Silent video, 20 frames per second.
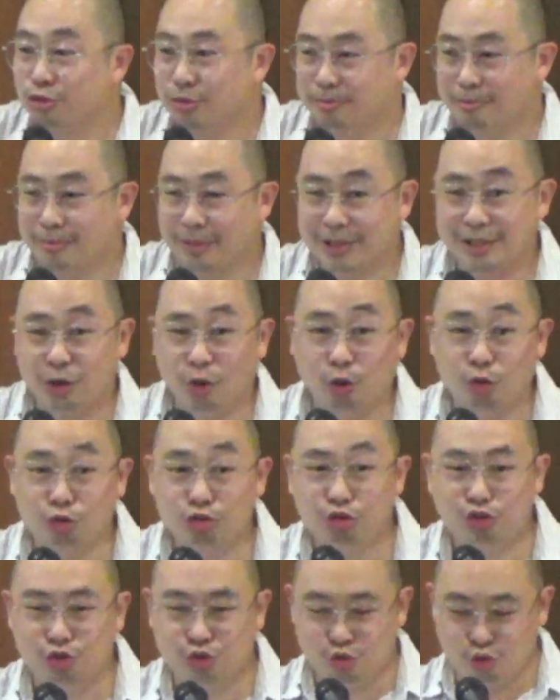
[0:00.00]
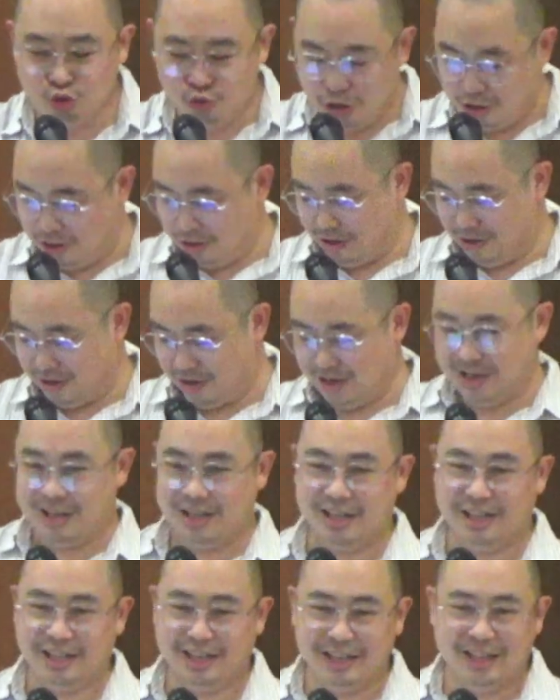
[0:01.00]
mas old school.
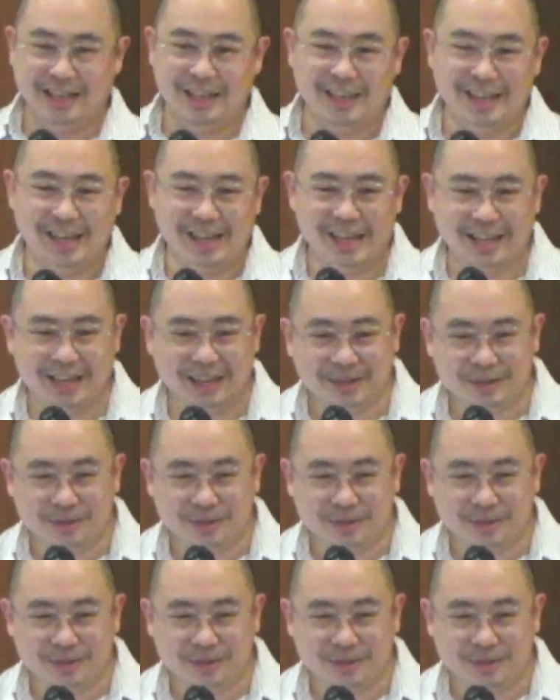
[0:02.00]
Ayan.